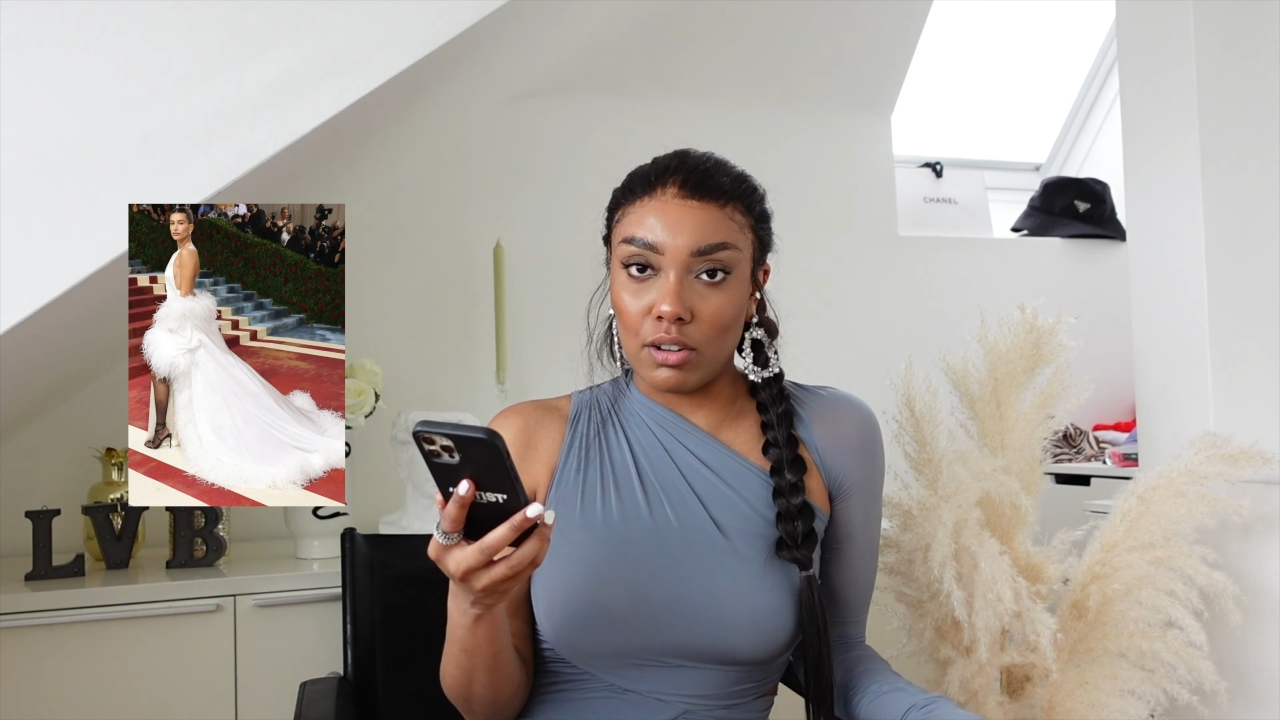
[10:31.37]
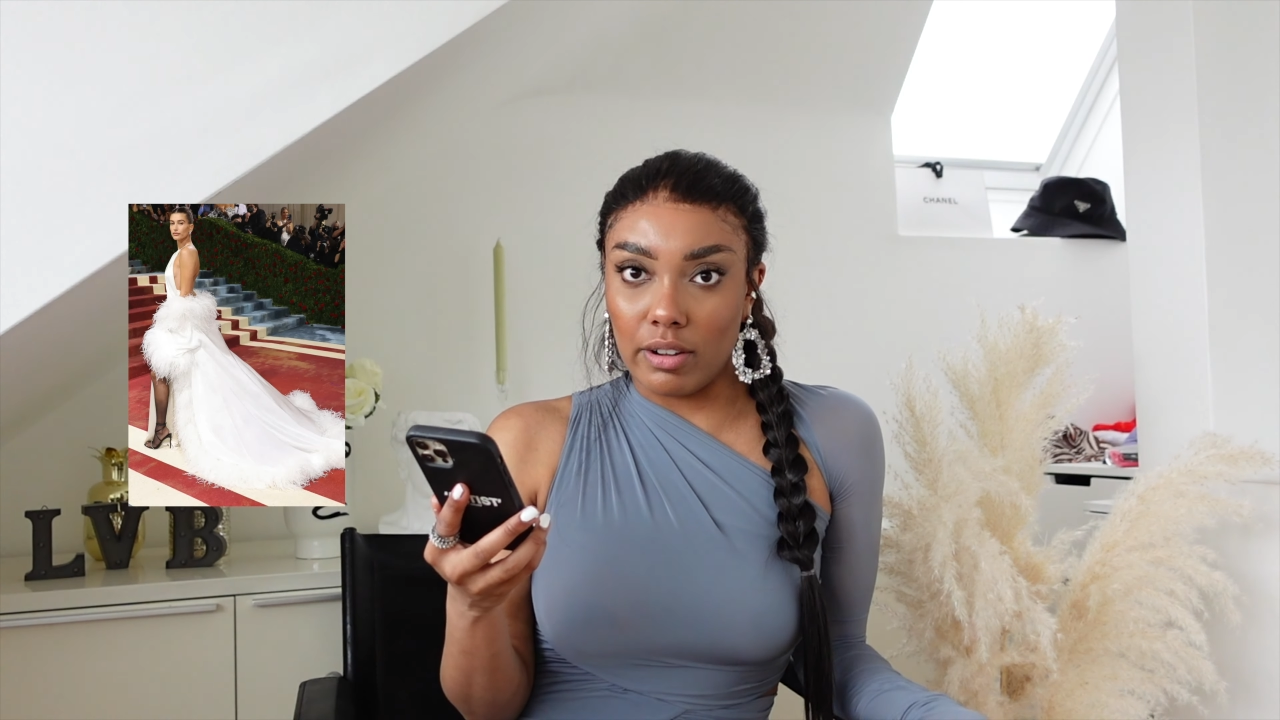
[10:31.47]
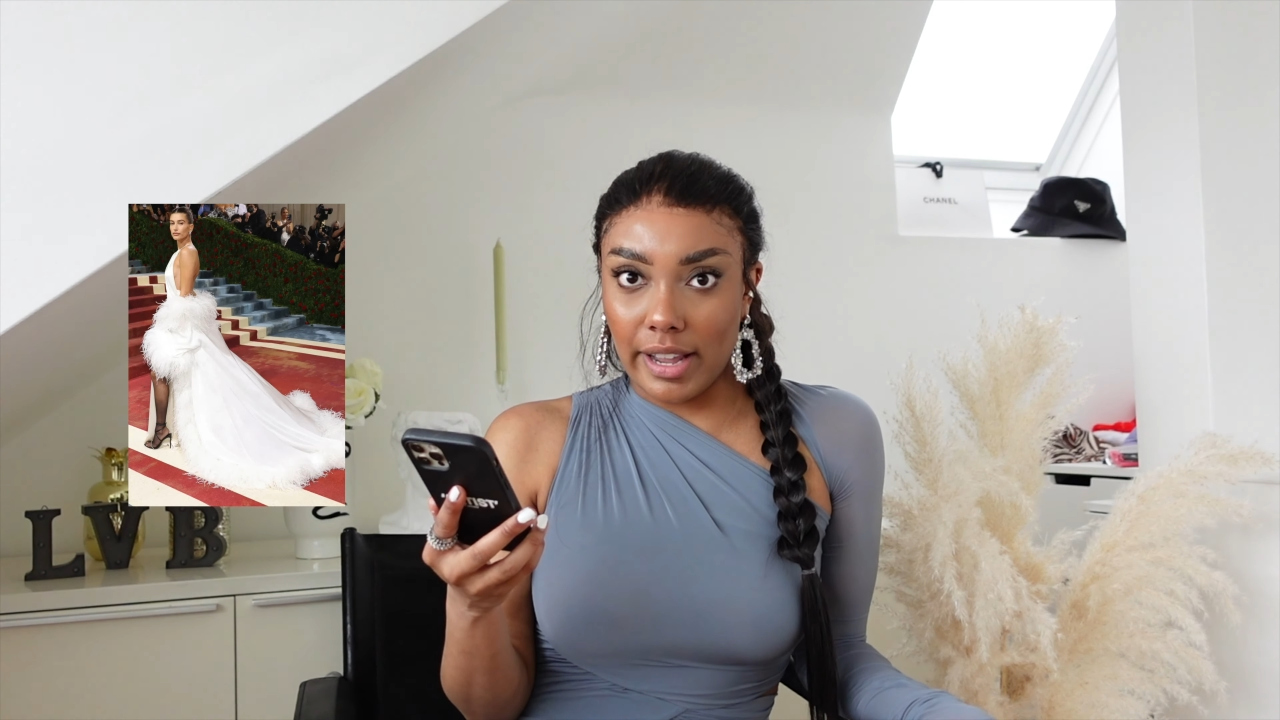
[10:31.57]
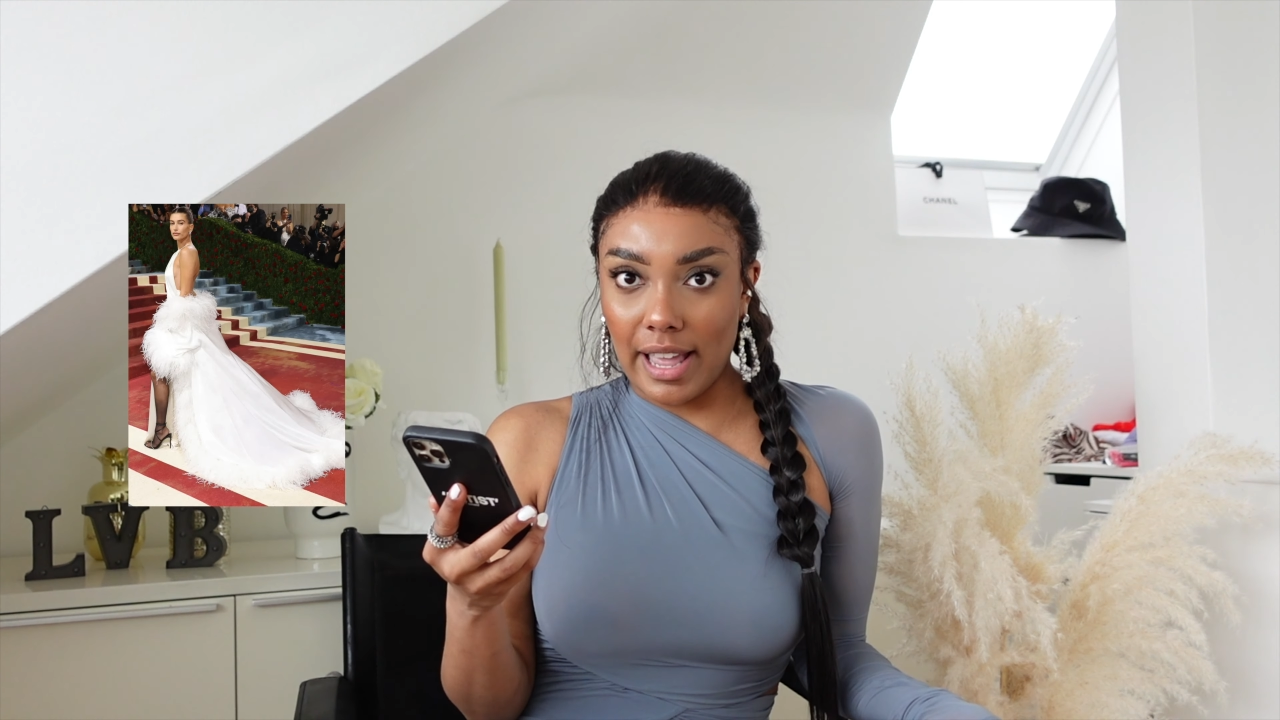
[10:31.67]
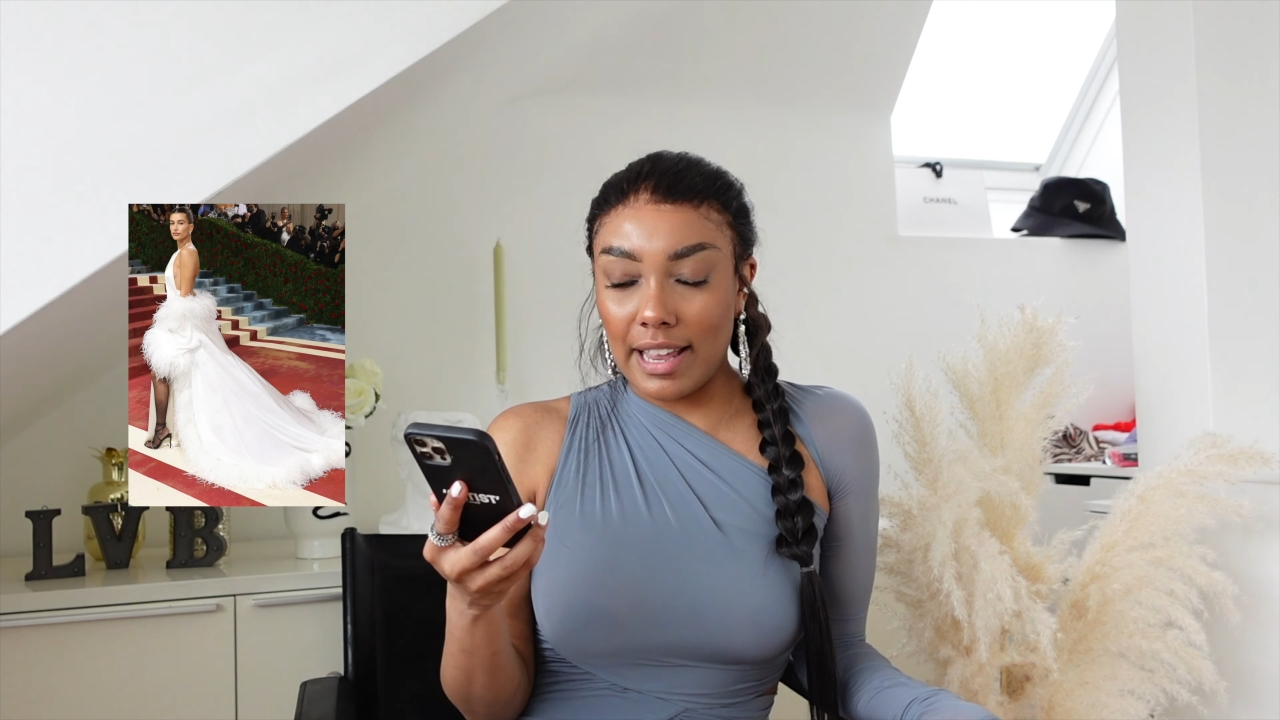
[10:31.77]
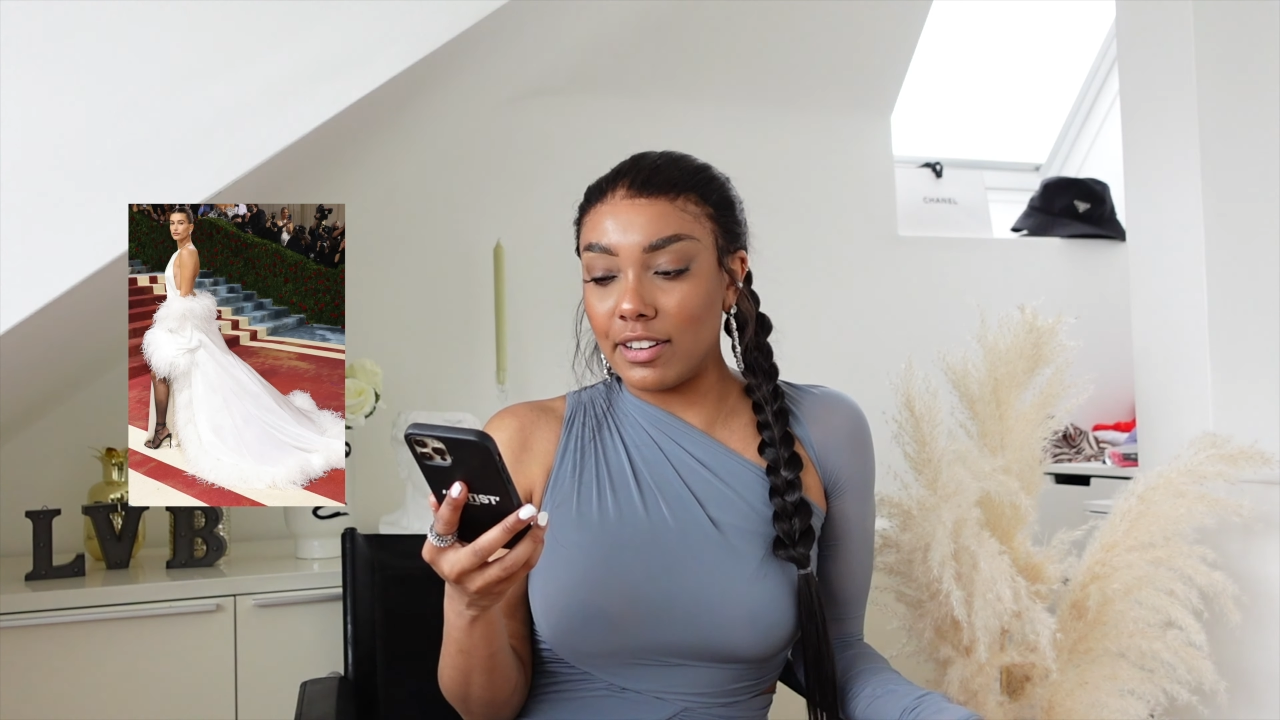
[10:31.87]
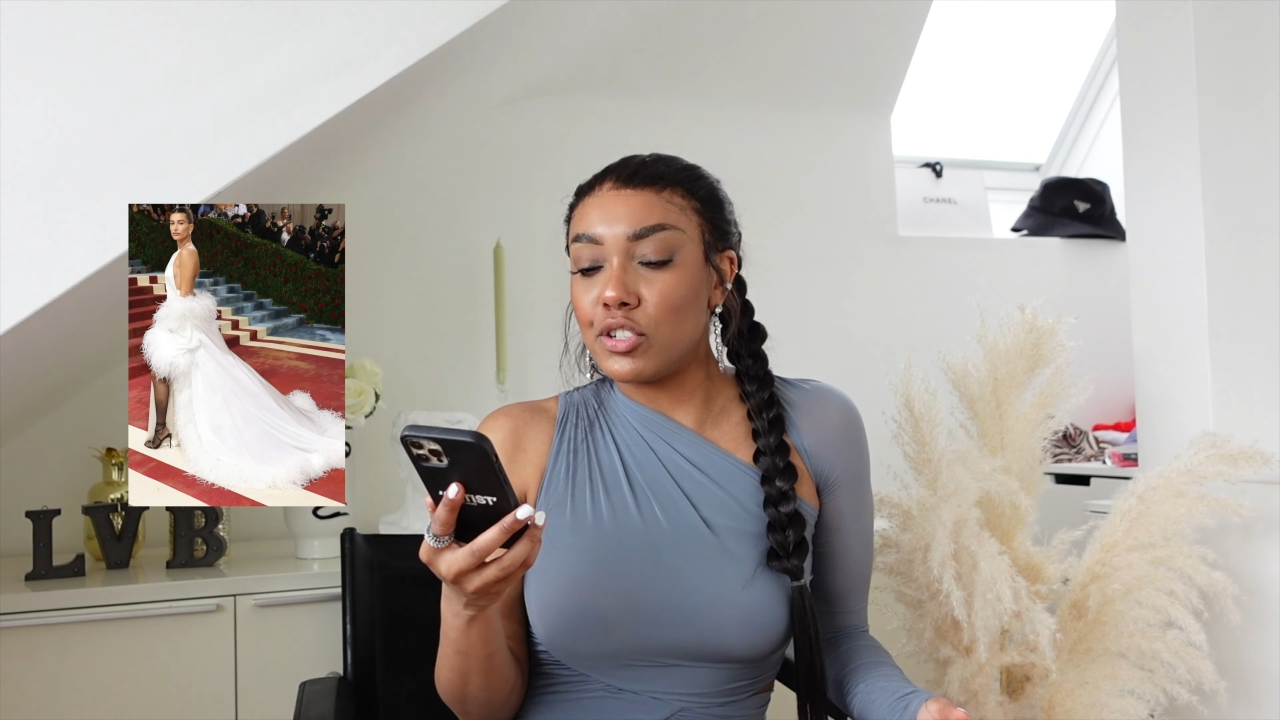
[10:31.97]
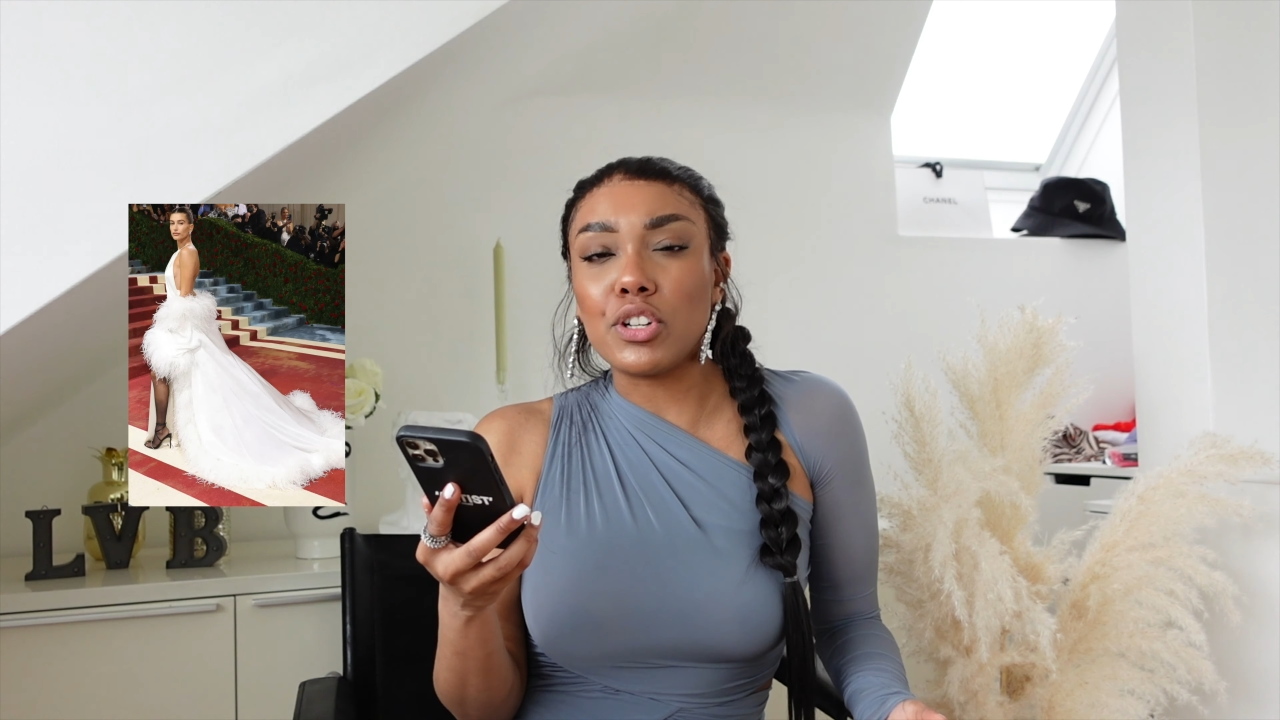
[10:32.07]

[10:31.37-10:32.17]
not again.